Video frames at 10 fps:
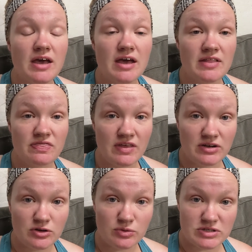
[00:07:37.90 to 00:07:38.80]
and then
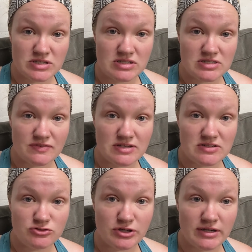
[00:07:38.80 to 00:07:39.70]
go into this phase
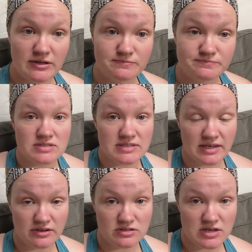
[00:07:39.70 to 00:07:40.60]
of training.
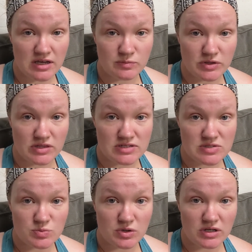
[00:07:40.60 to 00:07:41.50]
Take your time with
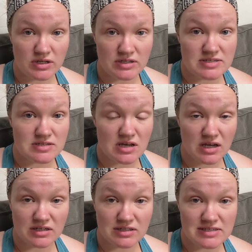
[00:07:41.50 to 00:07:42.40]
this one. It is not
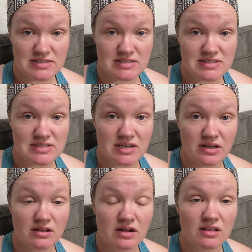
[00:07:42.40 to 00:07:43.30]
an easy
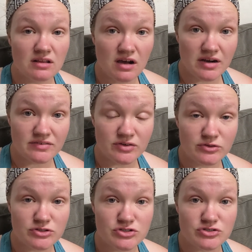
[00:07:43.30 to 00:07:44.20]
skill. A lot of
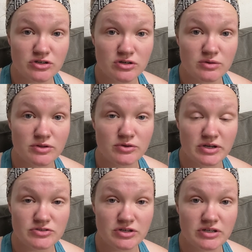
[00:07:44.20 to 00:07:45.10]
owners struggle with
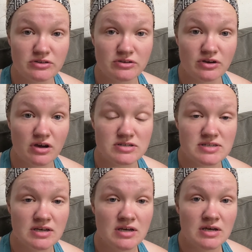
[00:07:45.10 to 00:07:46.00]
crate training their dogs
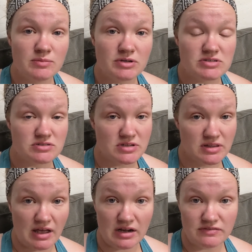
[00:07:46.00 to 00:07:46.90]
because there's a
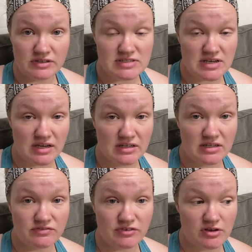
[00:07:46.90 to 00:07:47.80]
lot of anxiety
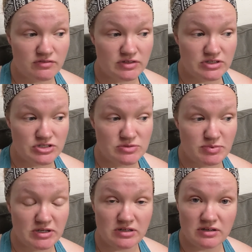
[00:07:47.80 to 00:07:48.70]
involved in just
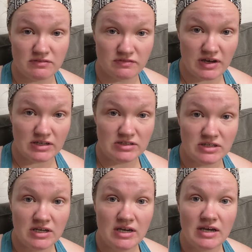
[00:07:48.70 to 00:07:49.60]
being confined
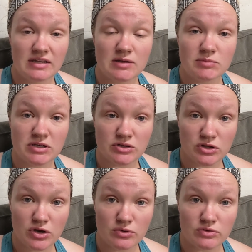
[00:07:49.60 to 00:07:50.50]
and then being
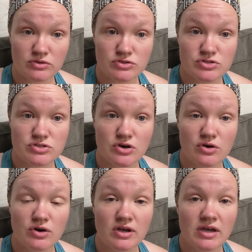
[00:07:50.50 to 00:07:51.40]
alone. So
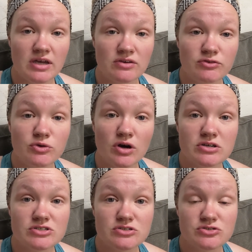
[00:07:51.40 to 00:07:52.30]
if you are
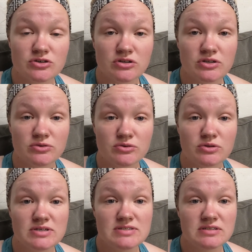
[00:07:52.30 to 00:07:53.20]
still struggling through
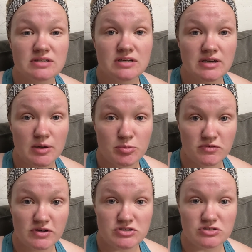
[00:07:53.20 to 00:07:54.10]
this, get
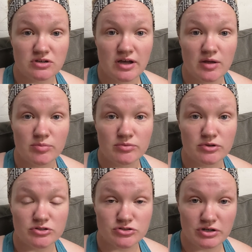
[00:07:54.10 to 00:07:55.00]
professional help.
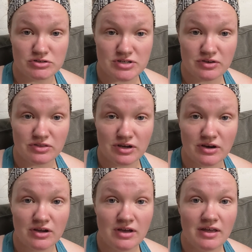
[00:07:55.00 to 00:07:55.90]
There are trainers out there
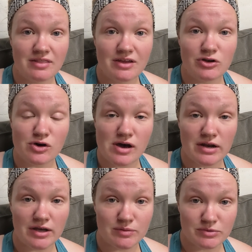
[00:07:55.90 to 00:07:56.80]
that know how to
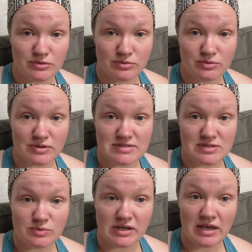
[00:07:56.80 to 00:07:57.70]
help you through this,
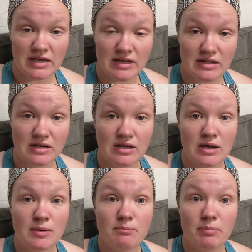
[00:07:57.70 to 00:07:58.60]
and we can.
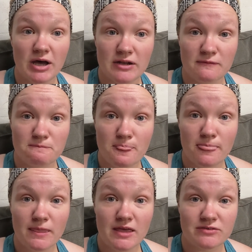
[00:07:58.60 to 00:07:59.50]
But
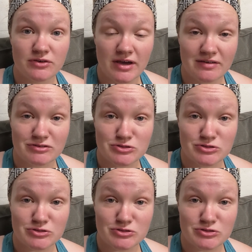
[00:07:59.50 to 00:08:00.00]
if you have the